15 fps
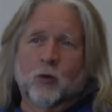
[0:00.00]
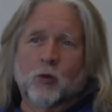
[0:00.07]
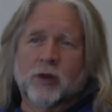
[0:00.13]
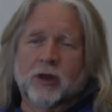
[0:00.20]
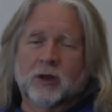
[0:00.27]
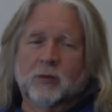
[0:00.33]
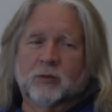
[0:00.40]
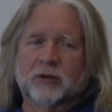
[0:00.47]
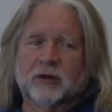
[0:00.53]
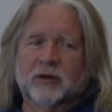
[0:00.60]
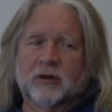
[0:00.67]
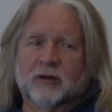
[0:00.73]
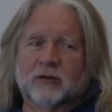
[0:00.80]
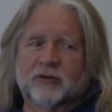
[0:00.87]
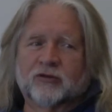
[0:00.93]
to win, but, you
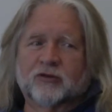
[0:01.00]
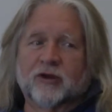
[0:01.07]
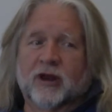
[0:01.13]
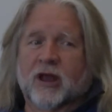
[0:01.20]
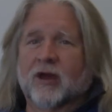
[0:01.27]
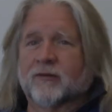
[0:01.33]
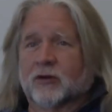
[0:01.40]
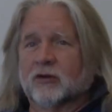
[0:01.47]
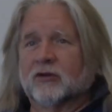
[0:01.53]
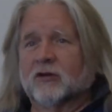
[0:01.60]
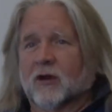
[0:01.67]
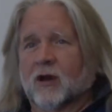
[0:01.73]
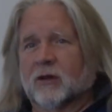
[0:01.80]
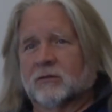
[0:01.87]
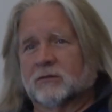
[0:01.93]
know, let's try to have a good
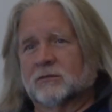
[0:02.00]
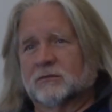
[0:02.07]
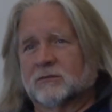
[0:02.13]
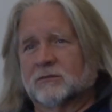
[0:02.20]
time.